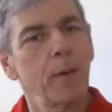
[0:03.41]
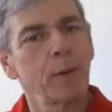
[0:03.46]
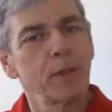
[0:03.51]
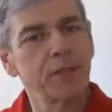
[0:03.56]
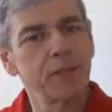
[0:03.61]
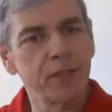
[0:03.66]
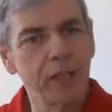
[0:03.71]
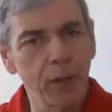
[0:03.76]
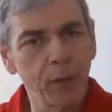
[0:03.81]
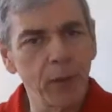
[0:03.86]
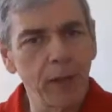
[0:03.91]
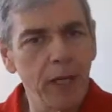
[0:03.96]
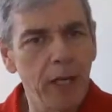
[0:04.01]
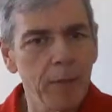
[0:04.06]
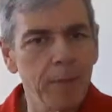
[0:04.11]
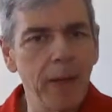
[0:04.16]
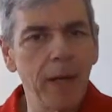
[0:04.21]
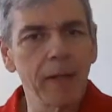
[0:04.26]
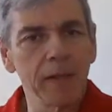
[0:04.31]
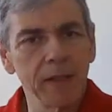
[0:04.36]
our
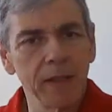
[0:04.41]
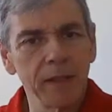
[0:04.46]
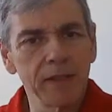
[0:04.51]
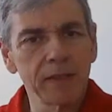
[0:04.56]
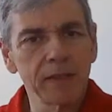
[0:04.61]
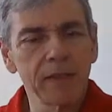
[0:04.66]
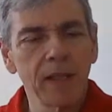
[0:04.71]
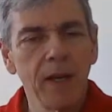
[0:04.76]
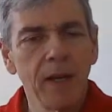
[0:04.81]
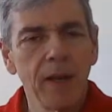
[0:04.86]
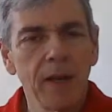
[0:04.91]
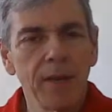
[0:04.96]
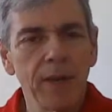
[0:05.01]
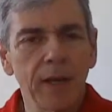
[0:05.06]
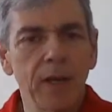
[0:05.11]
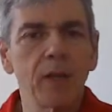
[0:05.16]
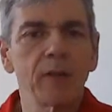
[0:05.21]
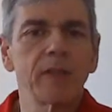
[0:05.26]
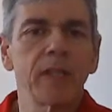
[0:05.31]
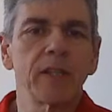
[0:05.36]
secret email list
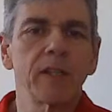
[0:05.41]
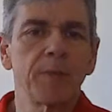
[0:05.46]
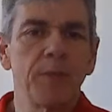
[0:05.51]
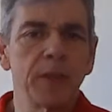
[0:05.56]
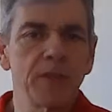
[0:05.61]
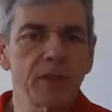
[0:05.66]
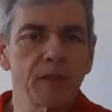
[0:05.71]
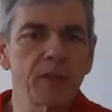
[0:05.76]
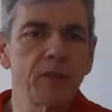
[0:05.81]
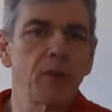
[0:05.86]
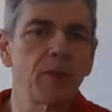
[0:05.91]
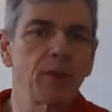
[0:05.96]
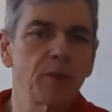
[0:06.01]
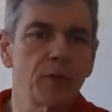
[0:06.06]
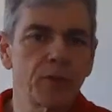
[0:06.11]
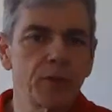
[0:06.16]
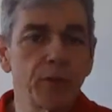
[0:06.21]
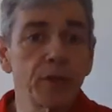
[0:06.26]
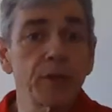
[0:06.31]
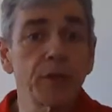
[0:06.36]
that goes out to business
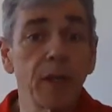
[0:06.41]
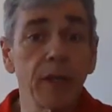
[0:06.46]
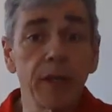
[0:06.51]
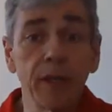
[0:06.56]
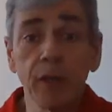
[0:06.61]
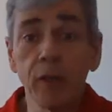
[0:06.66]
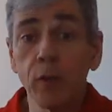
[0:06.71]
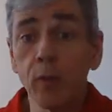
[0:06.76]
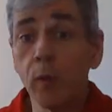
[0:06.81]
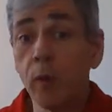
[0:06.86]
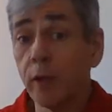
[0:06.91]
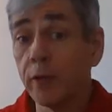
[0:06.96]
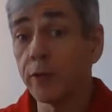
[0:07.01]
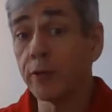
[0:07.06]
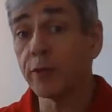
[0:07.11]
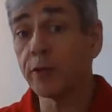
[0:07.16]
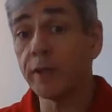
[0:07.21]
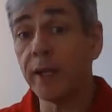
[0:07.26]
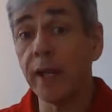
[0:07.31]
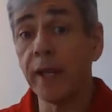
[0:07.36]
owners just like you who
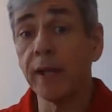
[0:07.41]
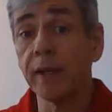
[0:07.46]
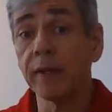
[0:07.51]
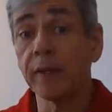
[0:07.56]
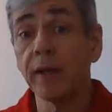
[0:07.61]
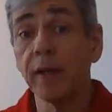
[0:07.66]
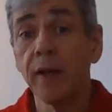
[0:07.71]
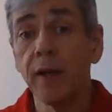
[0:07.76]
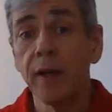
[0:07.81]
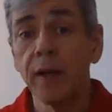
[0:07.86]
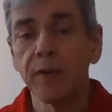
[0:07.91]
understand